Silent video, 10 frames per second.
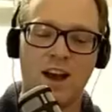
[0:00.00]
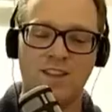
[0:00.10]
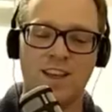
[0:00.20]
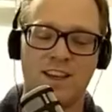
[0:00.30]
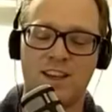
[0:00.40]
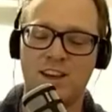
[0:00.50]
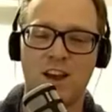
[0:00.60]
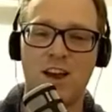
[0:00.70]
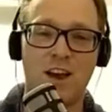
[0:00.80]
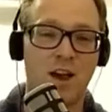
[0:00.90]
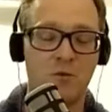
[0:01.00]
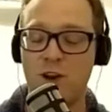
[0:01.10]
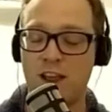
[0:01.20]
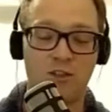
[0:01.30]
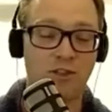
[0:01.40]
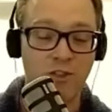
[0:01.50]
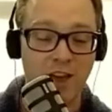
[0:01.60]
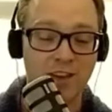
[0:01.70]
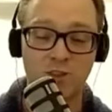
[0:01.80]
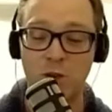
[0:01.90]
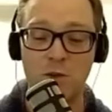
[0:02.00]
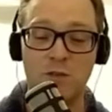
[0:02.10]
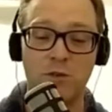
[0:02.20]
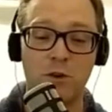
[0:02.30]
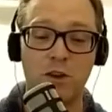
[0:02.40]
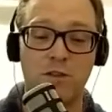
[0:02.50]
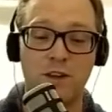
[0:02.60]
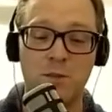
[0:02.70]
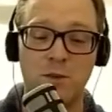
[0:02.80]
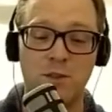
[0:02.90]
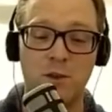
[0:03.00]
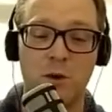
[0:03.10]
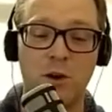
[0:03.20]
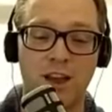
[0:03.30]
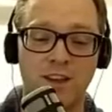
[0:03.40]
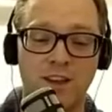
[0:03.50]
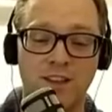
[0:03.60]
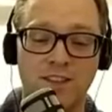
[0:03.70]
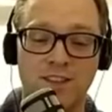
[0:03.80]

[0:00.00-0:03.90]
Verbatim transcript: Zdenek. Uh, I'm great. Thanks so much for inviting me onto your podcast.